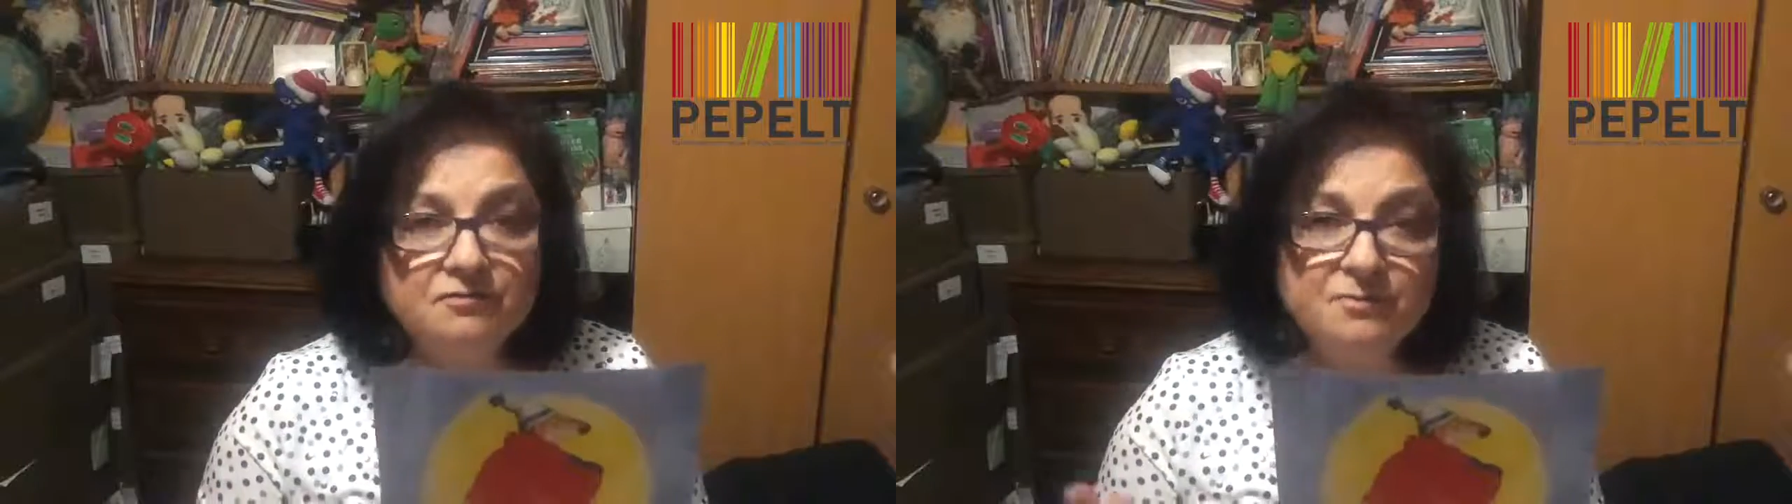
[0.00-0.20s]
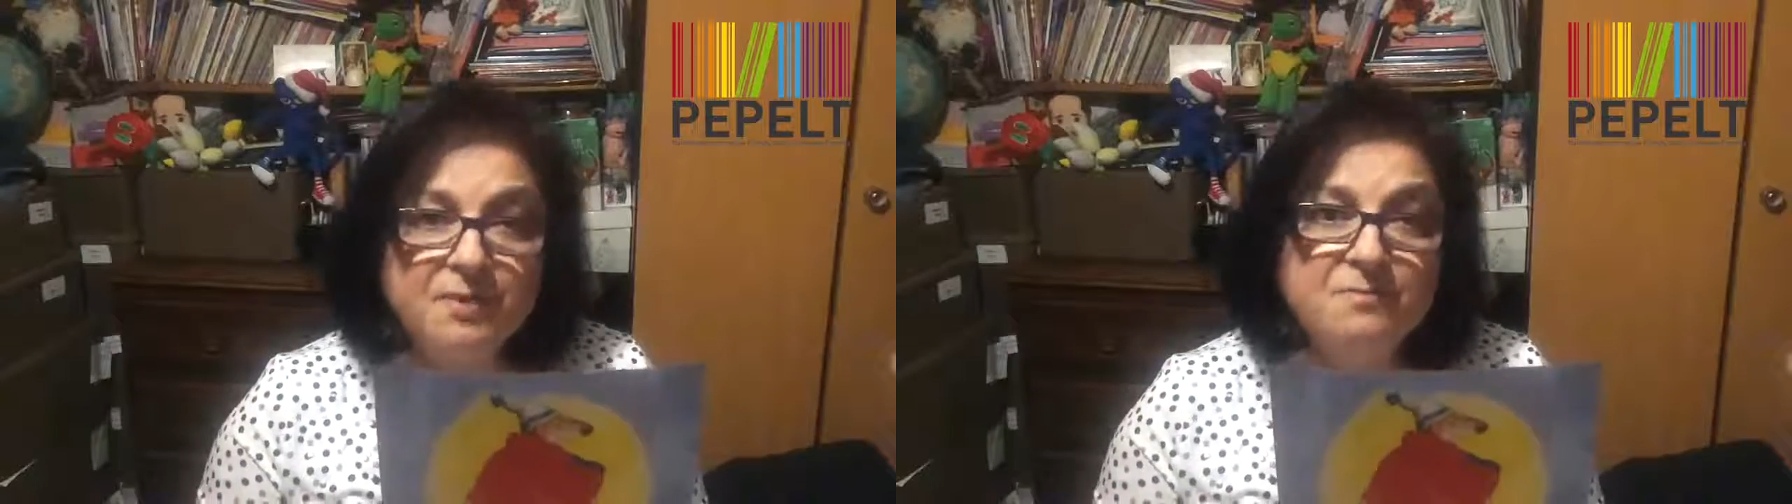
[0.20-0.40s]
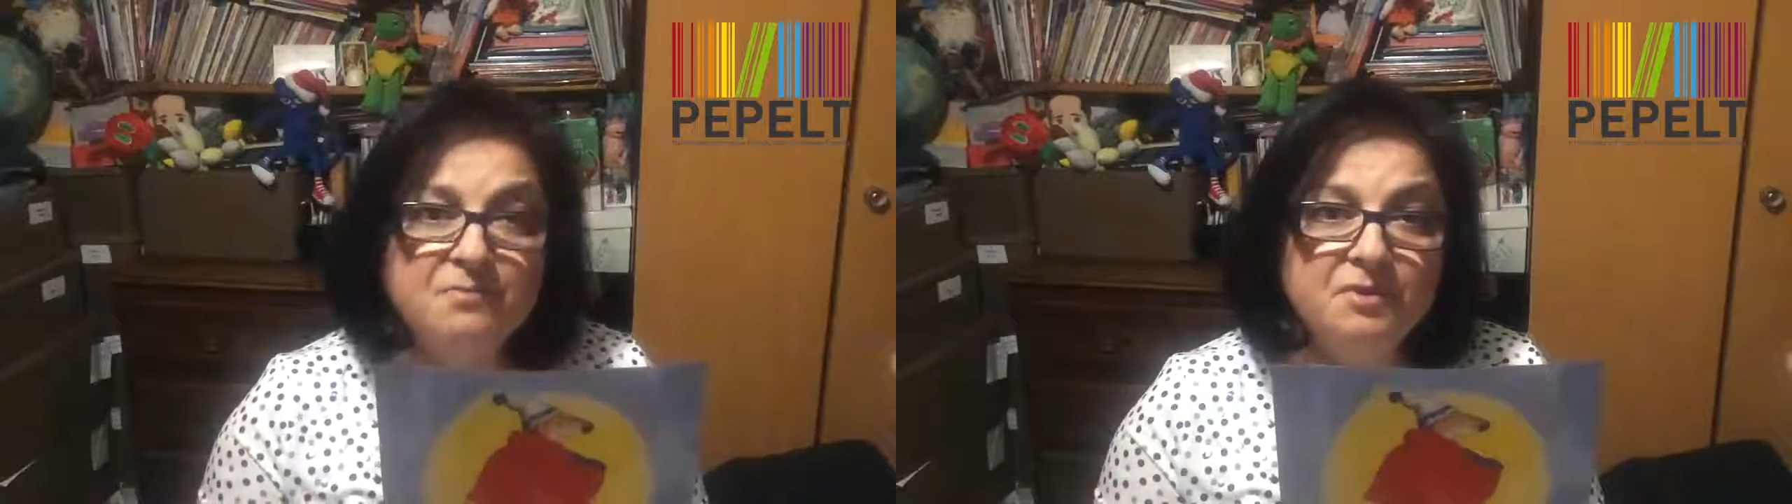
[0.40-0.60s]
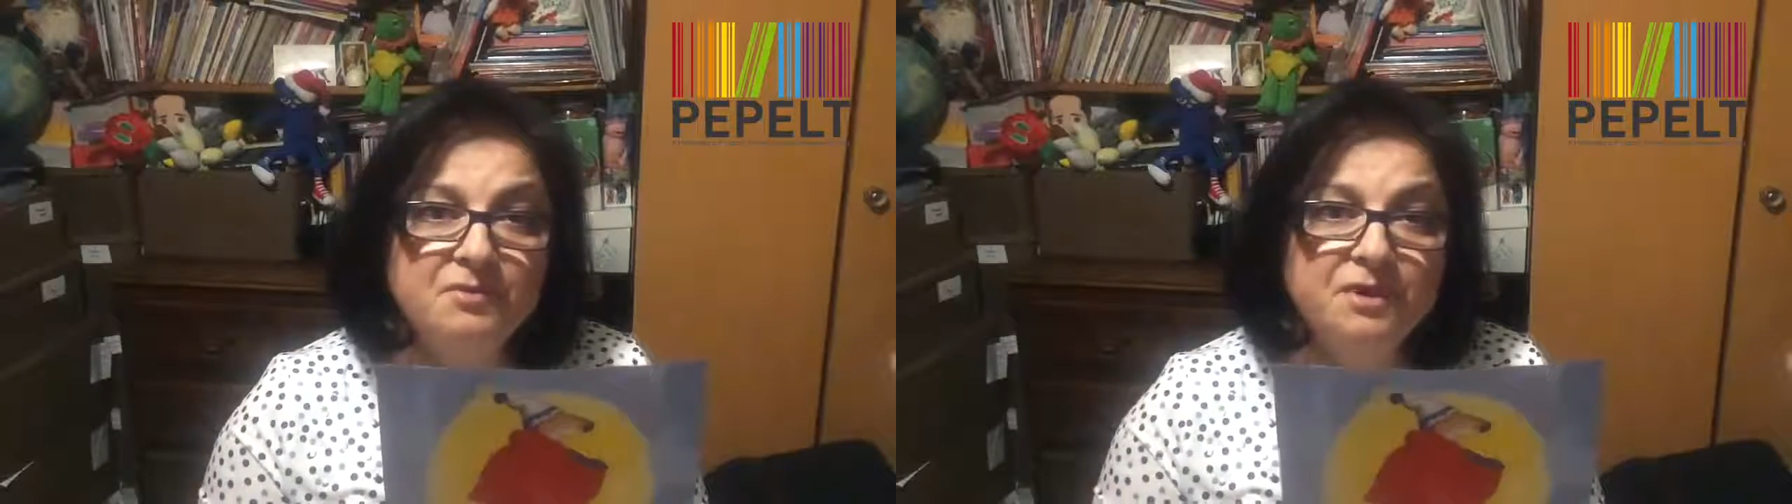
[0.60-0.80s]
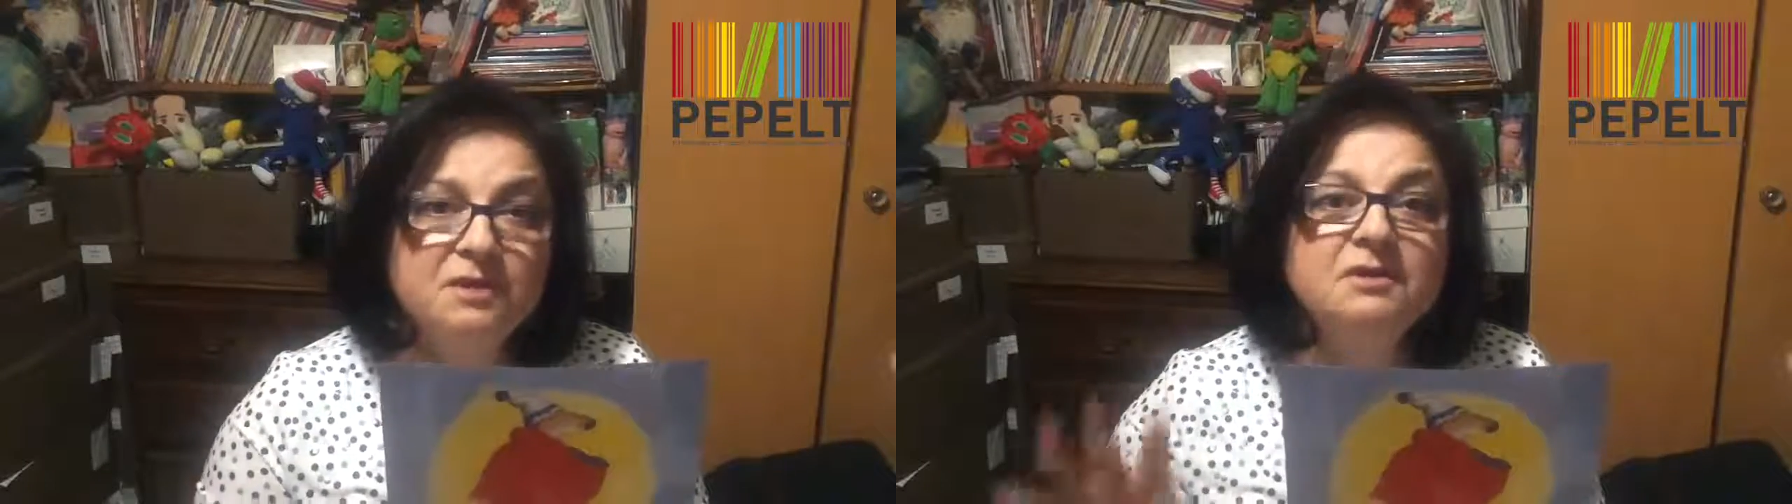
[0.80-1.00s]

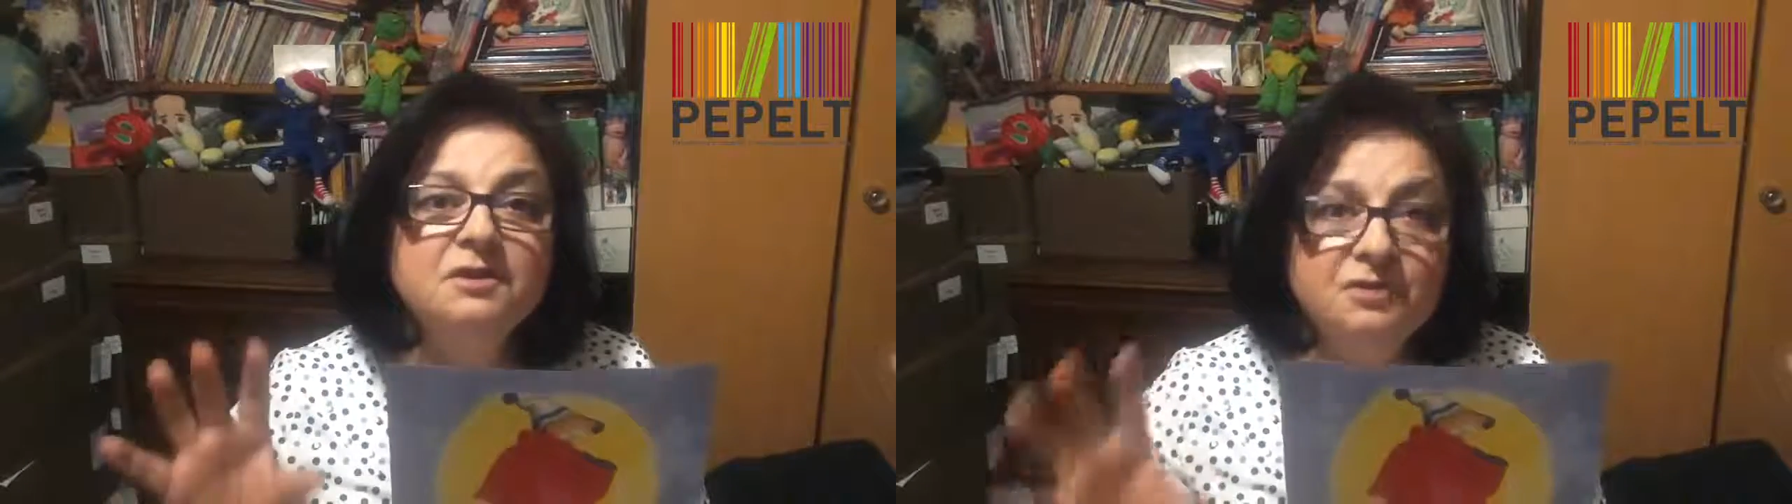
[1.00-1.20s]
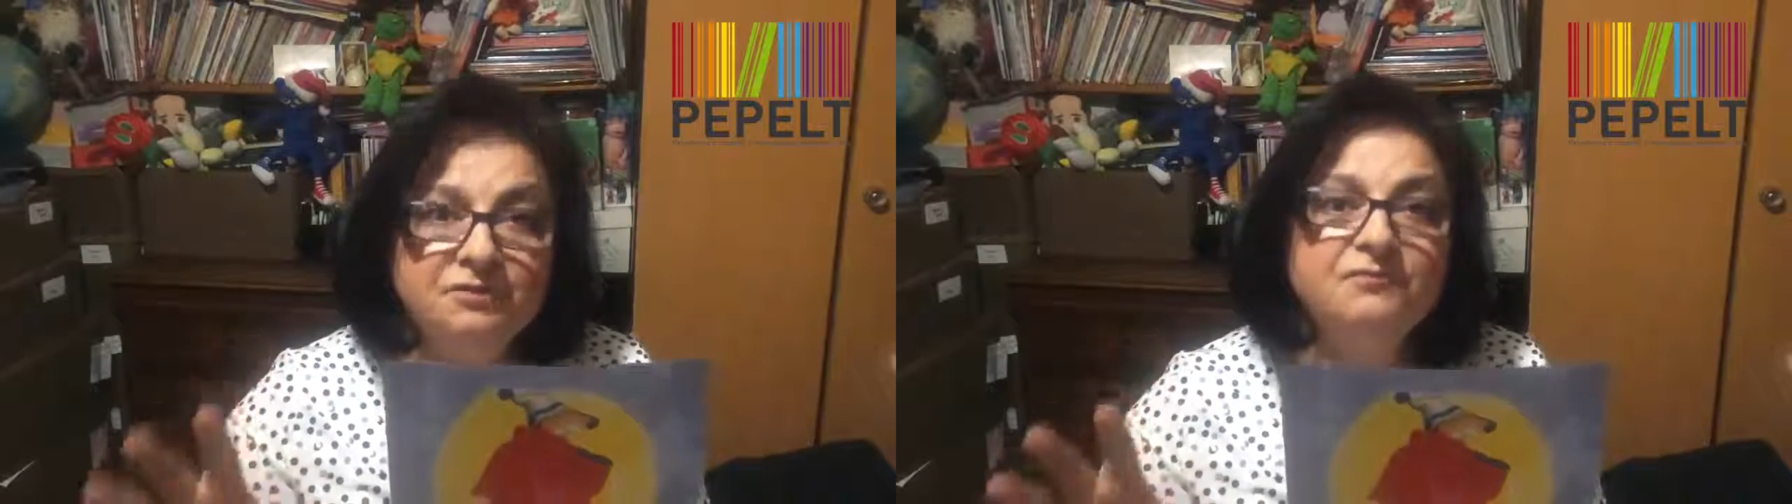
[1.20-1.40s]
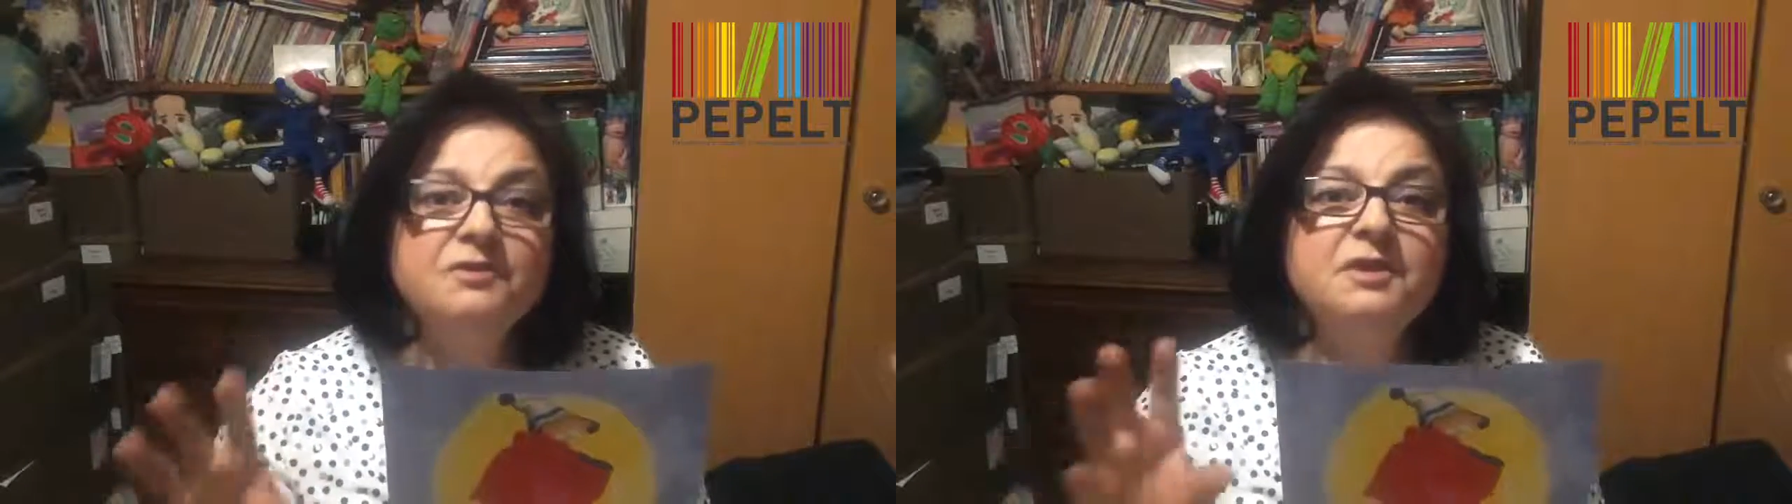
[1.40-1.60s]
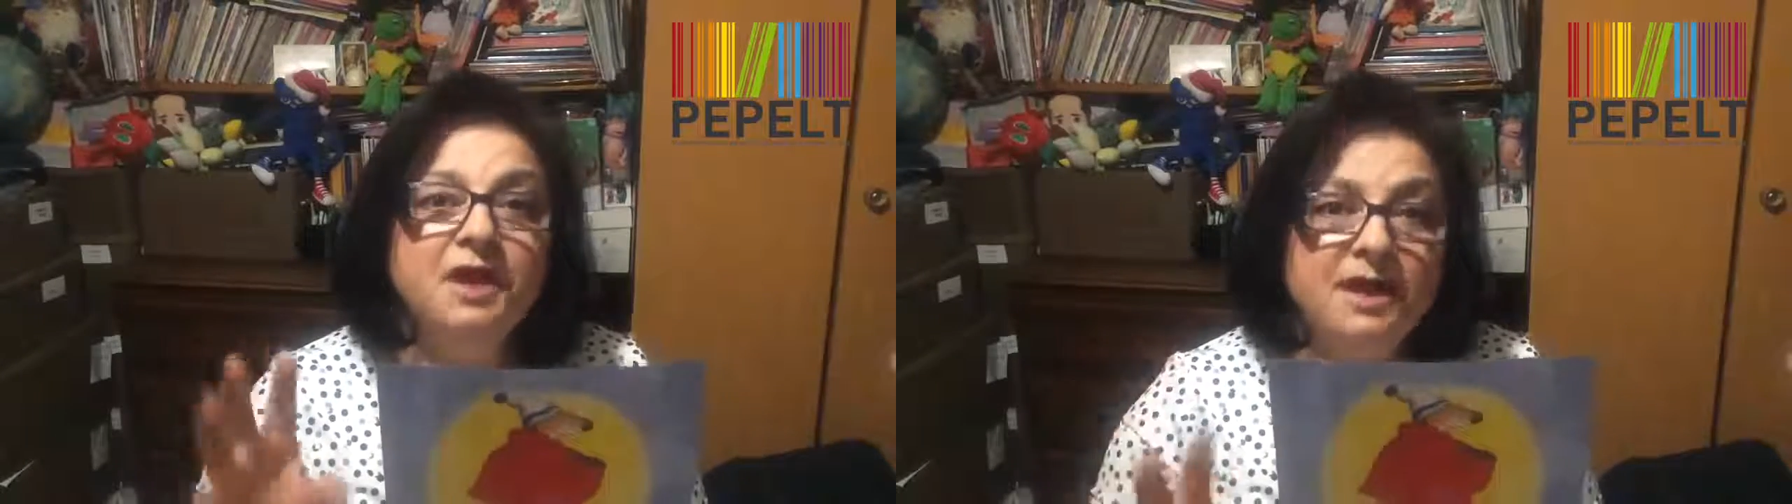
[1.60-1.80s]
remembering the different